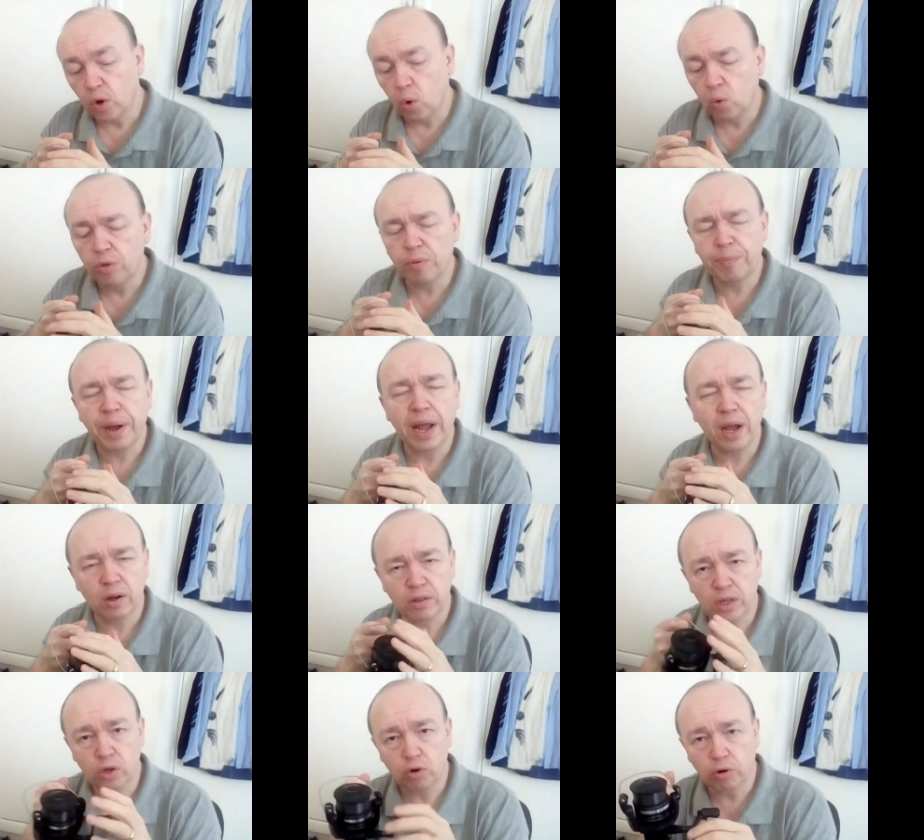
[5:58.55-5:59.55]
all the
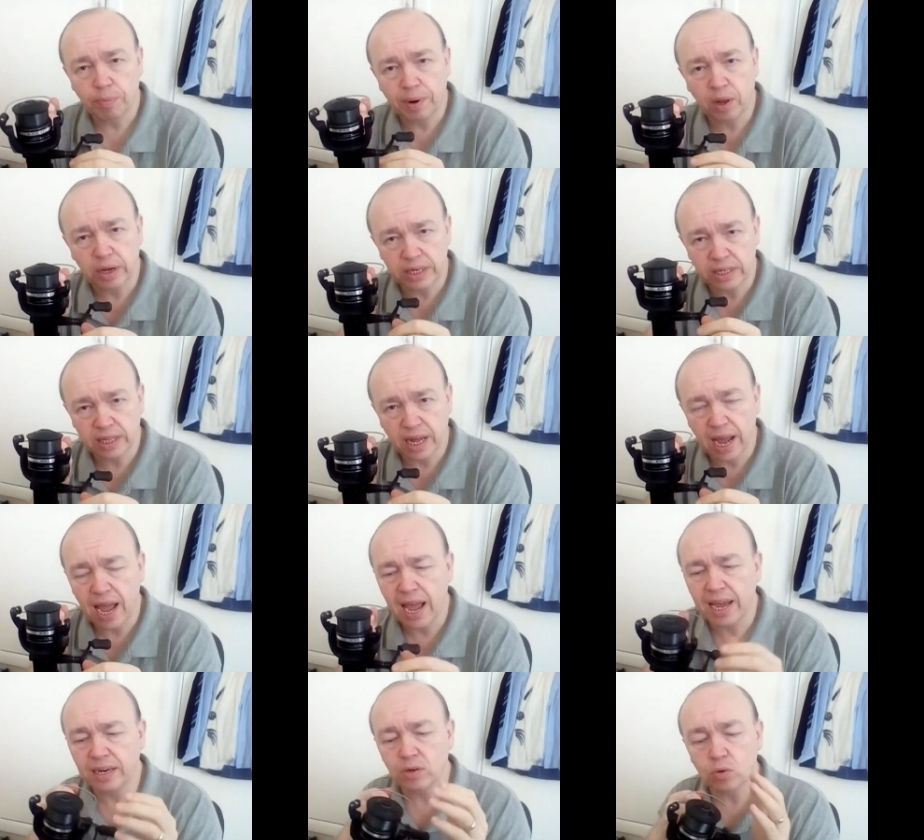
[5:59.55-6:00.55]
power that you're applying to that
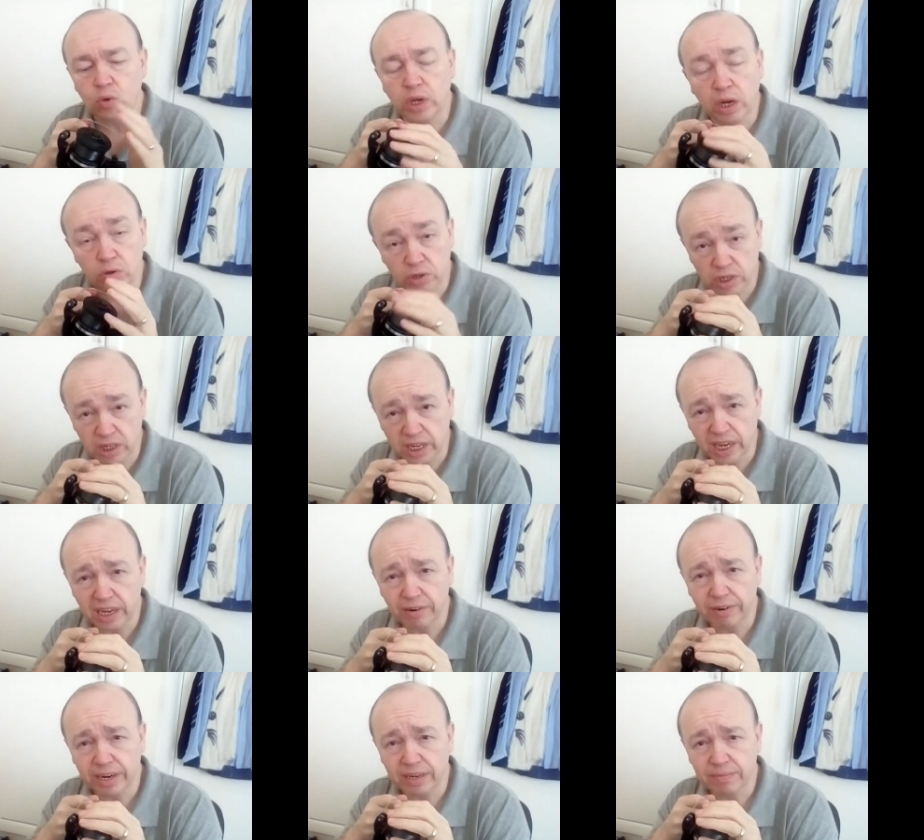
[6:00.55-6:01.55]
handle goes to the
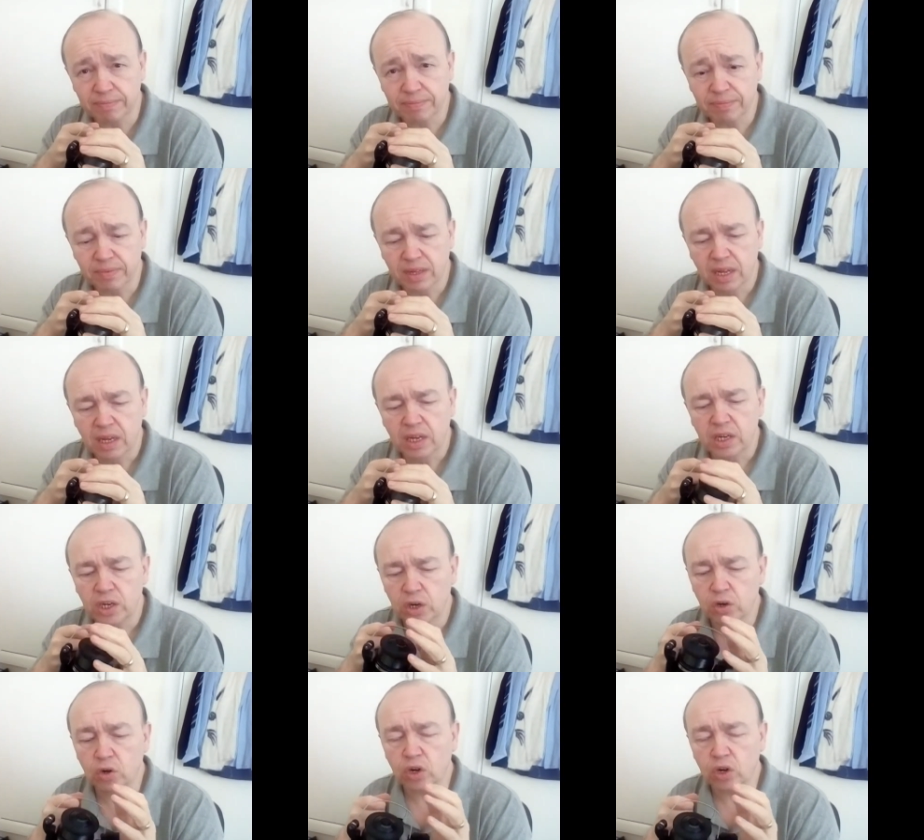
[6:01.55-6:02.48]
gearing. You're